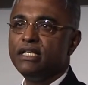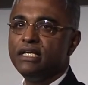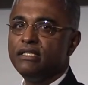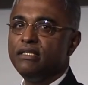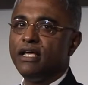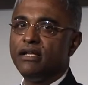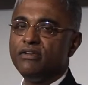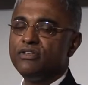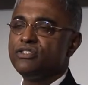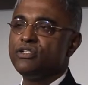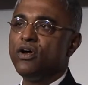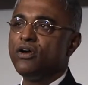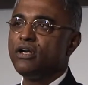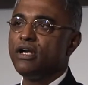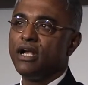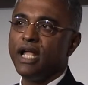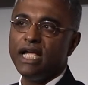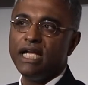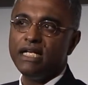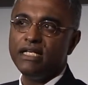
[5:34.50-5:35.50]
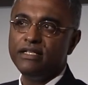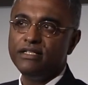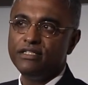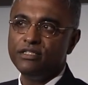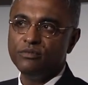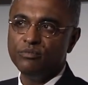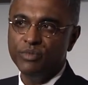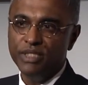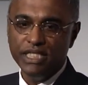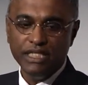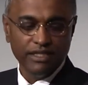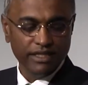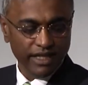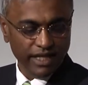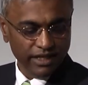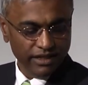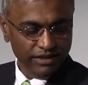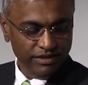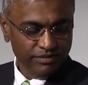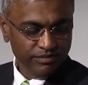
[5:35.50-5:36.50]
that is not likely to be
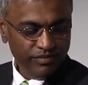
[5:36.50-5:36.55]
there.